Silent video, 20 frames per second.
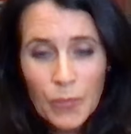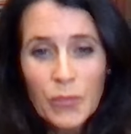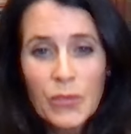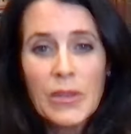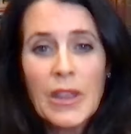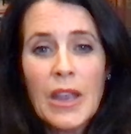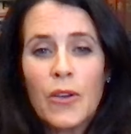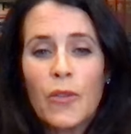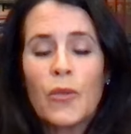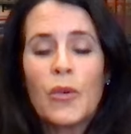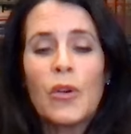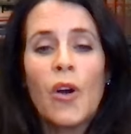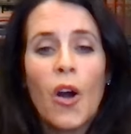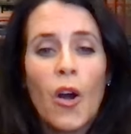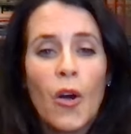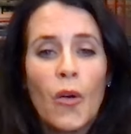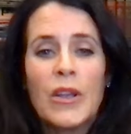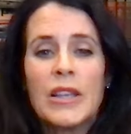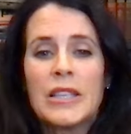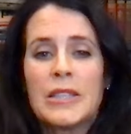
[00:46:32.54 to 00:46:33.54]
there will
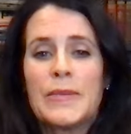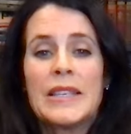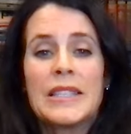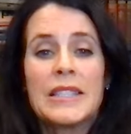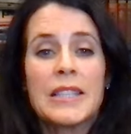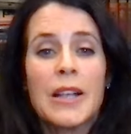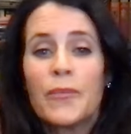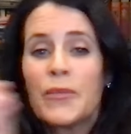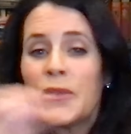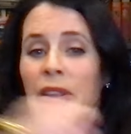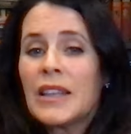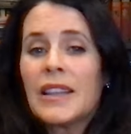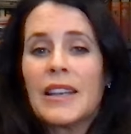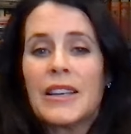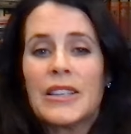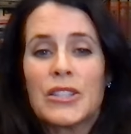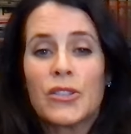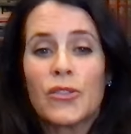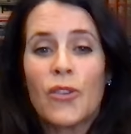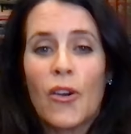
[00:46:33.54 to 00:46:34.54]
always be something that
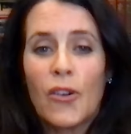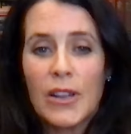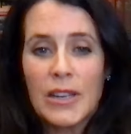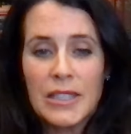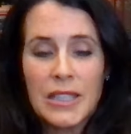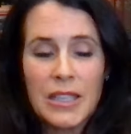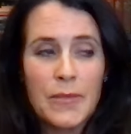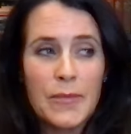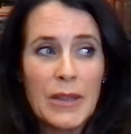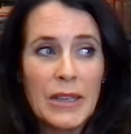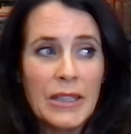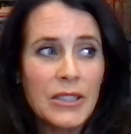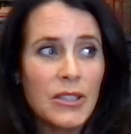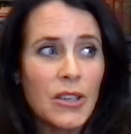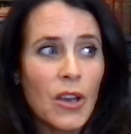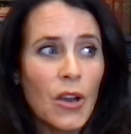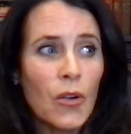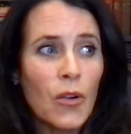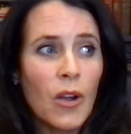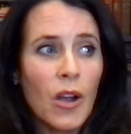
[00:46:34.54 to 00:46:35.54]
is thrown into the mix.
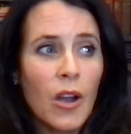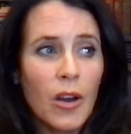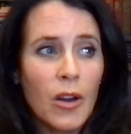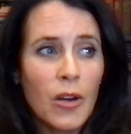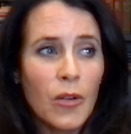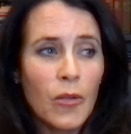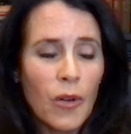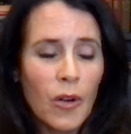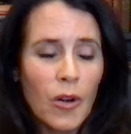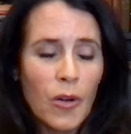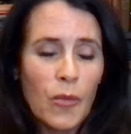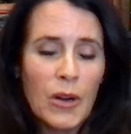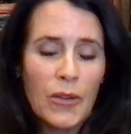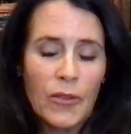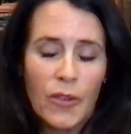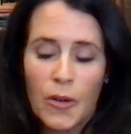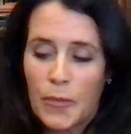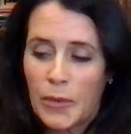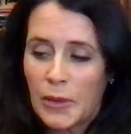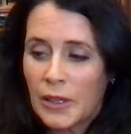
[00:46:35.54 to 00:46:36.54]
So, our, our one
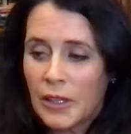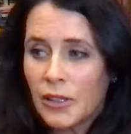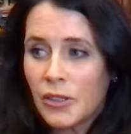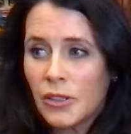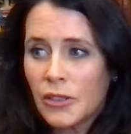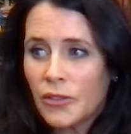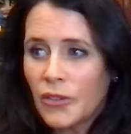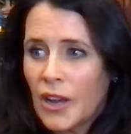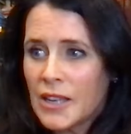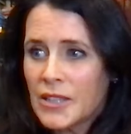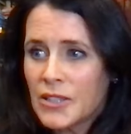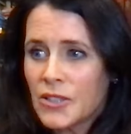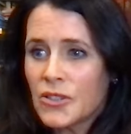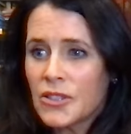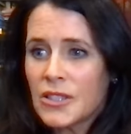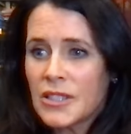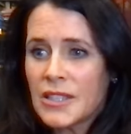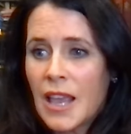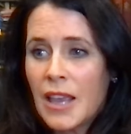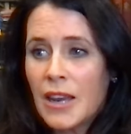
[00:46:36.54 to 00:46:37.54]
of our political
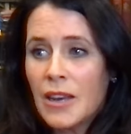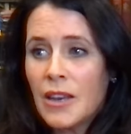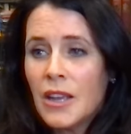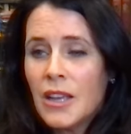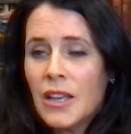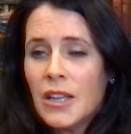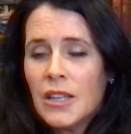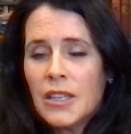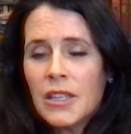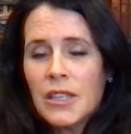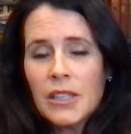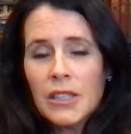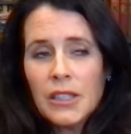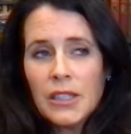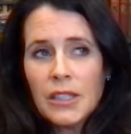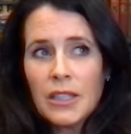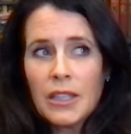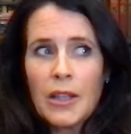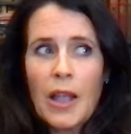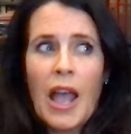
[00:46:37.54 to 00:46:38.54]
advisors said
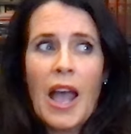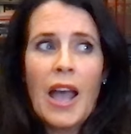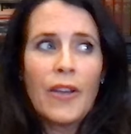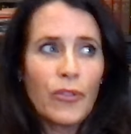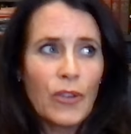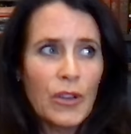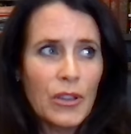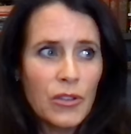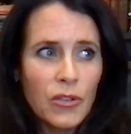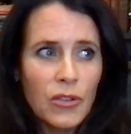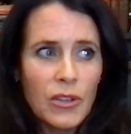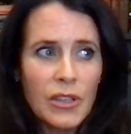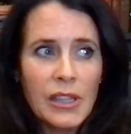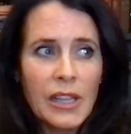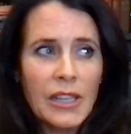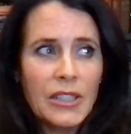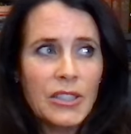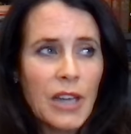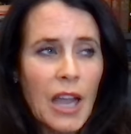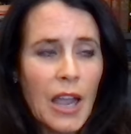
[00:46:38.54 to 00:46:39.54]
halfway through the
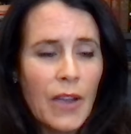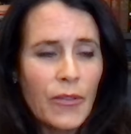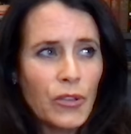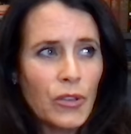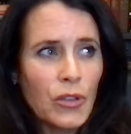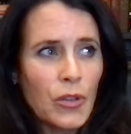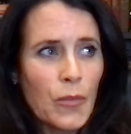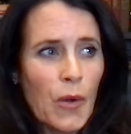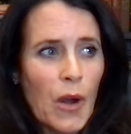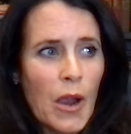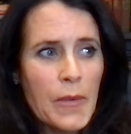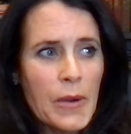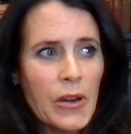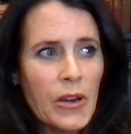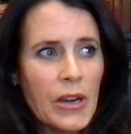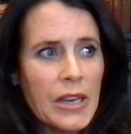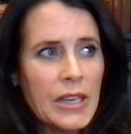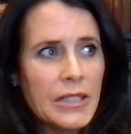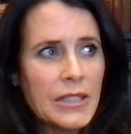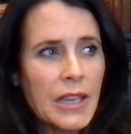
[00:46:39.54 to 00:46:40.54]
election after the
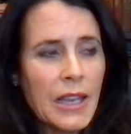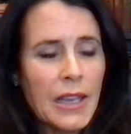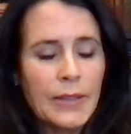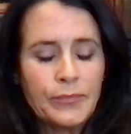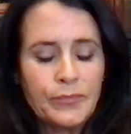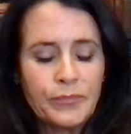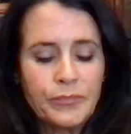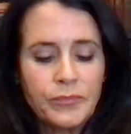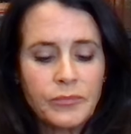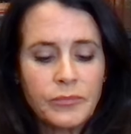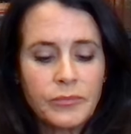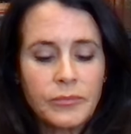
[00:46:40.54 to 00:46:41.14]
primary, he said,